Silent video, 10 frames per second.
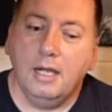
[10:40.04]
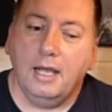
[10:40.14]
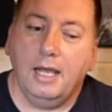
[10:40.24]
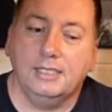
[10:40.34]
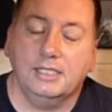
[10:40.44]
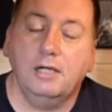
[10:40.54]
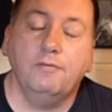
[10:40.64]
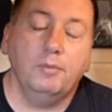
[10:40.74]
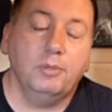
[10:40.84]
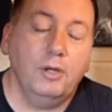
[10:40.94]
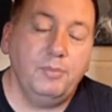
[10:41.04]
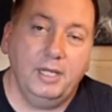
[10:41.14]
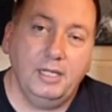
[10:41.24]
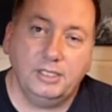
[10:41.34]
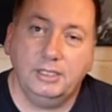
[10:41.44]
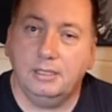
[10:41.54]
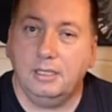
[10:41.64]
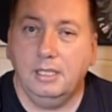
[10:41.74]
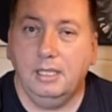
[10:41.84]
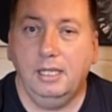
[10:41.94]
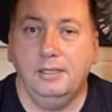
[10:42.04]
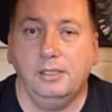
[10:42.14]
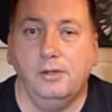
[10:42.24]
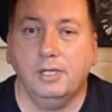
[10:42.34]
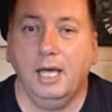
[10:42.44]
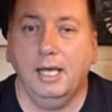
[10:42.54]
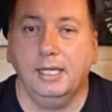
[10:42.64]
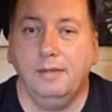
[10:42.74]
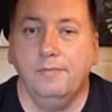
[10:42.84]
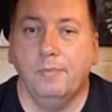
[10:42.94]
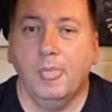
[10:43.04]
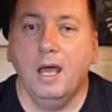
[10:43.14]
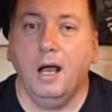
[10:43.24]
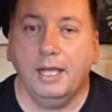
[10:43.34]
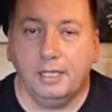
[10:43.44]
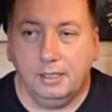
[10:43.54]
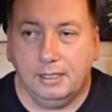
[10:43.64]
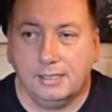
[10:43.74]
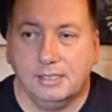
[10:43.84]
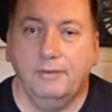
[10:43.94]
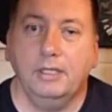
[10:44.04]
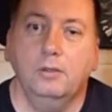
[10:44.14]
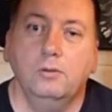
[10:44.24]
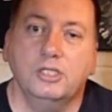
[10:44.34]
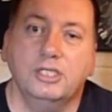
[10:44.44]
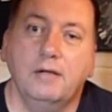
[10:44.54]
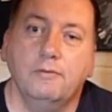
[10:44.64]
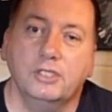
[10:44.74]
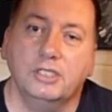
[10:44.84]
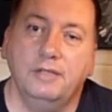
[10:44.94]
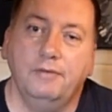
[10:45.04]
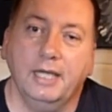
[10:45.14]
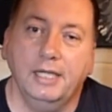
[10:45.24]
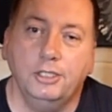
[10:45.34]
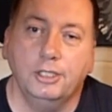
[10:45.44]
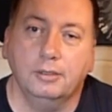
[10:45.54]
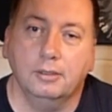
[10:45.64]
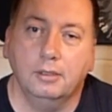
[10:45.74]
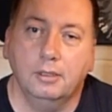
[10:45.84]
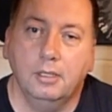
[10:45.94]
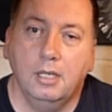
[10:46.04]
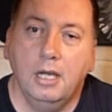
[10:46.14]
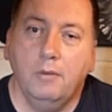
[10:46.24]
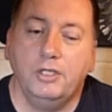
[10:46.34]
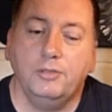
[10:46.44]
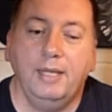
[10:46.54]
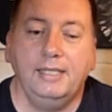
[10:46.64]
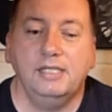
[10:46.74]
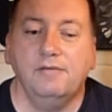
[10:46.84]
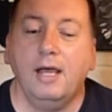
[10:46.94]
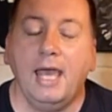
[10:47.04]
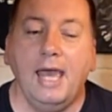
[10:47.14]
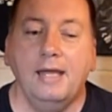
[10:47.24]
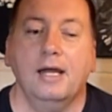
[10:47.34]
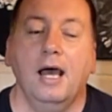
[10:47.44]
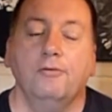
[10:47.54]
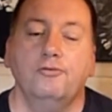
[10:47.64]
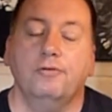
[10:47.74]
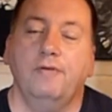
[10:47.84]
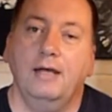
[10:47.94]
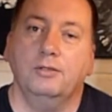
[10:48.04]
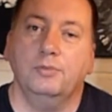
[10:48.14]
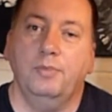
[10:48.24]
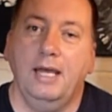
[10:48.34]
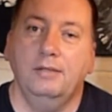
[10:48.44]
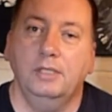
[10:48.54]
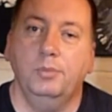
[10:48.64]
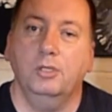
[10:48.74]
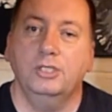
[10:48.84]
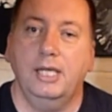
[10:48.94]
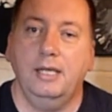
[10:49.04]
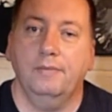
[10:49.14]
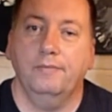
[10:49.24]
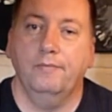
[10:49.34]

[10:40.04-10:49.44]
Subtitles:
As a self-employed person in the UK, I could have done something called self-certification, which means if I had a £100,000 deposit,